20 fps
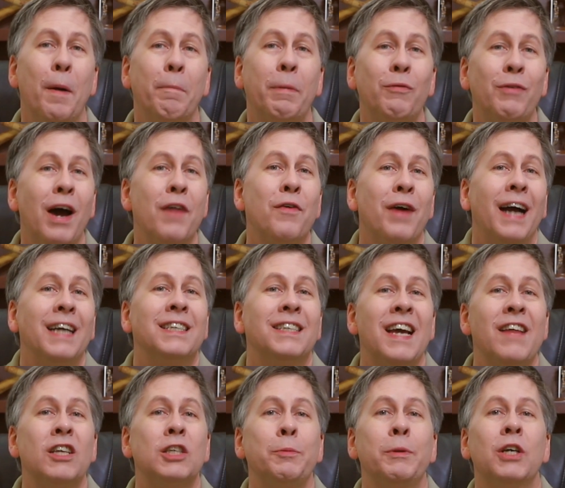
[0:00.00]
but rather I
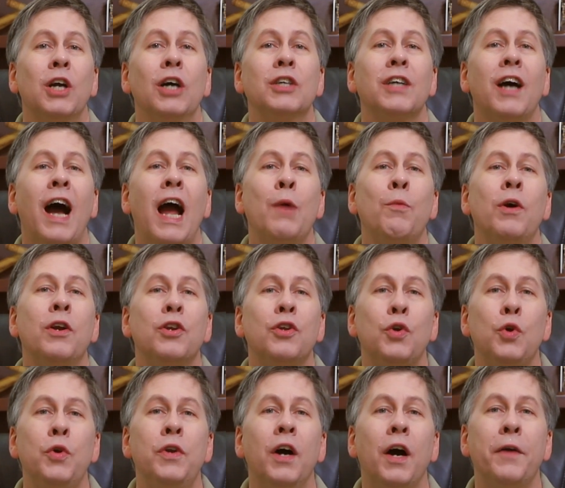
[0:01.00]
say this because I want
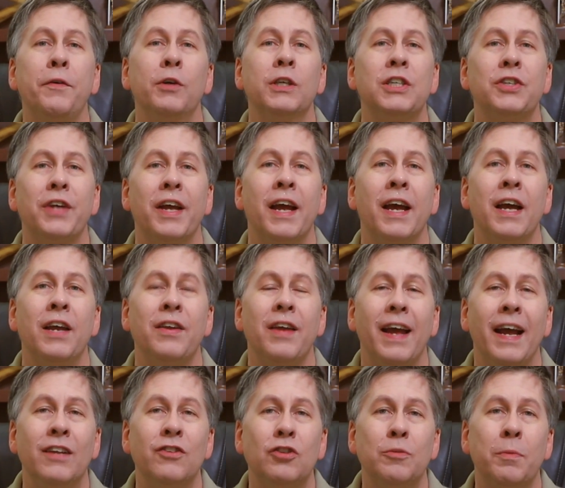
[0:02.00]
you to understand
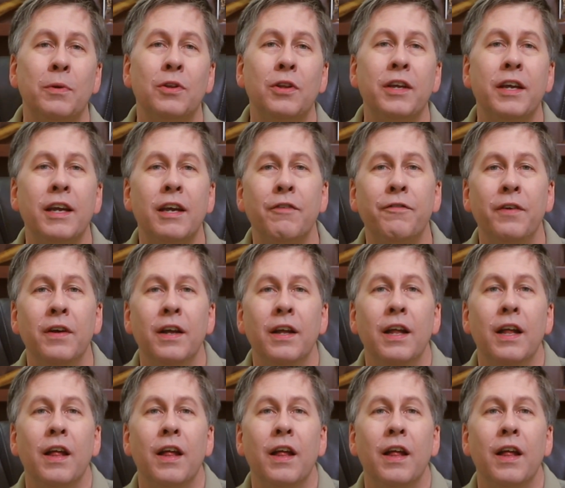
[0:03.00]
and to believe